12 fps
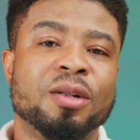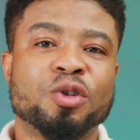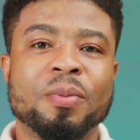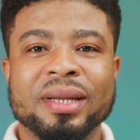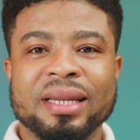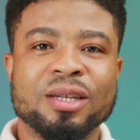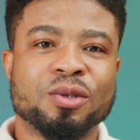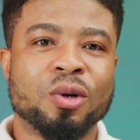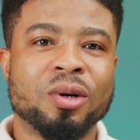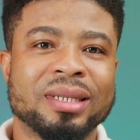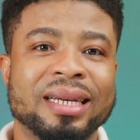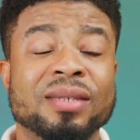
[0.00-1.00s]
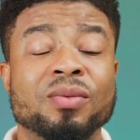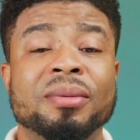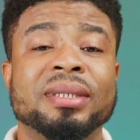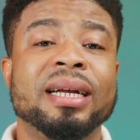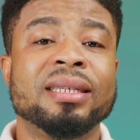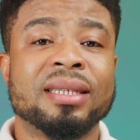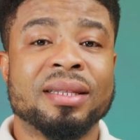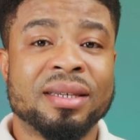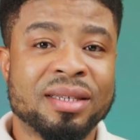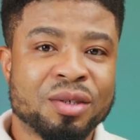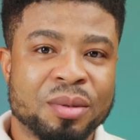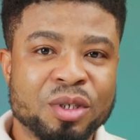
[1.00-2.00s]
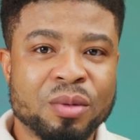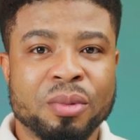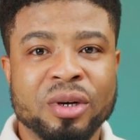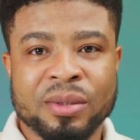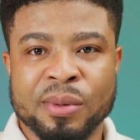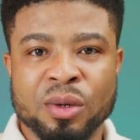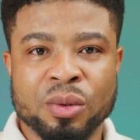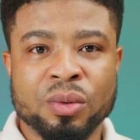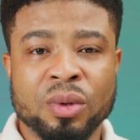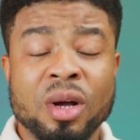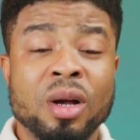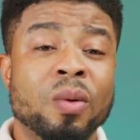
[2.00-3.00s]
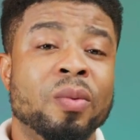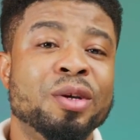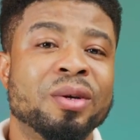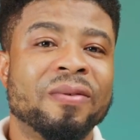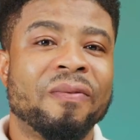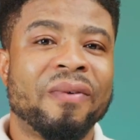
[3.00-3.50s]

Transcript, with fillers: I'll drop a link to Octa's website in the description box below where you can